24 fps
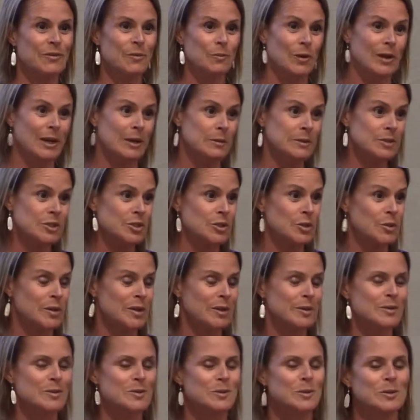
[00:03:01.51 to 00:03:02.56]
from when I was 2
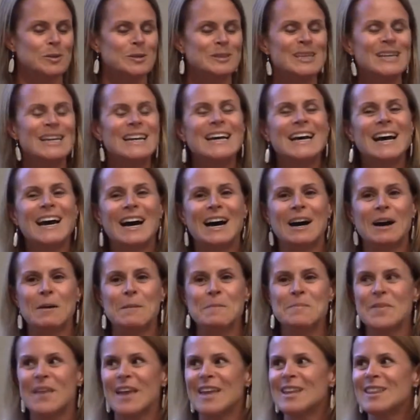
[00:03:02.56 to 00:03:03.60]
years old.
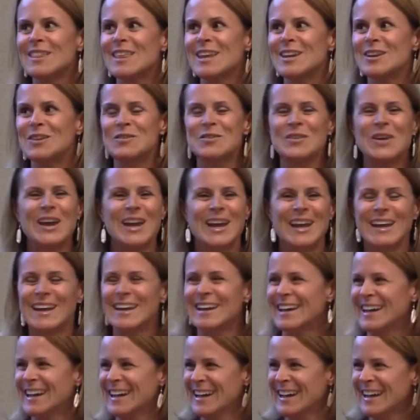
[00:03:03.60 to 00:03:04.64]
And
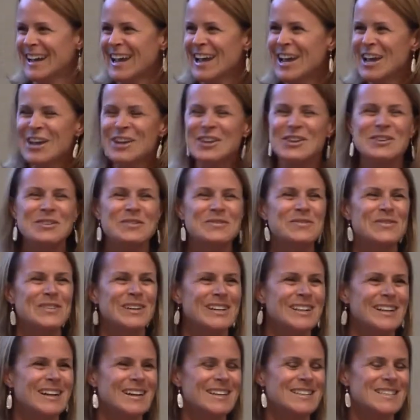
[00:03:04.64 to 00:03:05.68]
then you
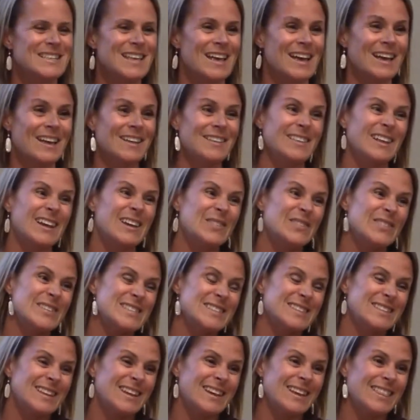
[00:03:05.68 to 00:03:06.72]
realize that life
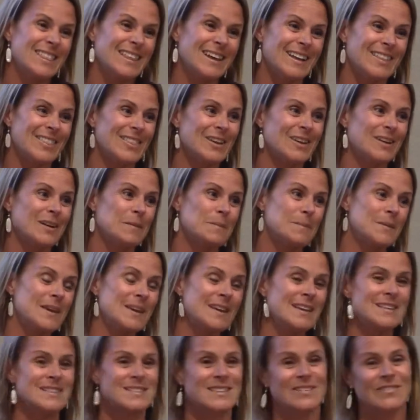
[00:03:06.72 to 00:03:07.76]
isn't like that. There are
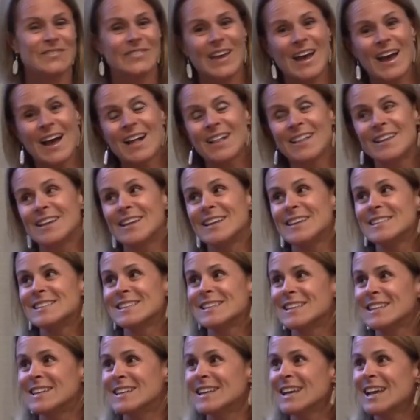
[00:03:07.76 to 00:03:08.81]
peaks and valleys, right,
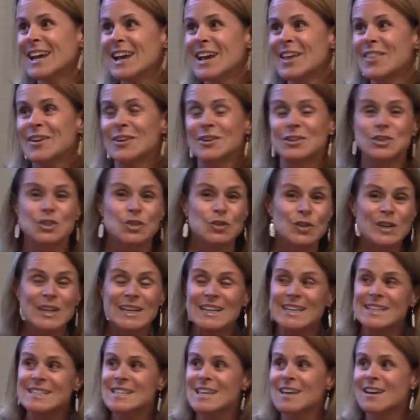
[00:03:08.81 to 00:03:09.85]
and there are
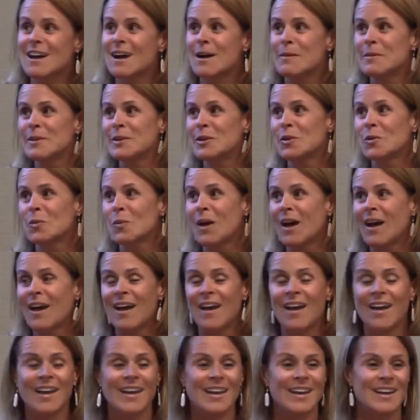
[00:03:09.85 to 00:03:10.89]
trees that come in your
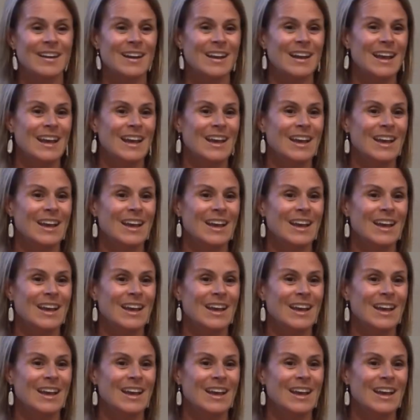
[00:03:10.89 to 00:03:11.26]
way, and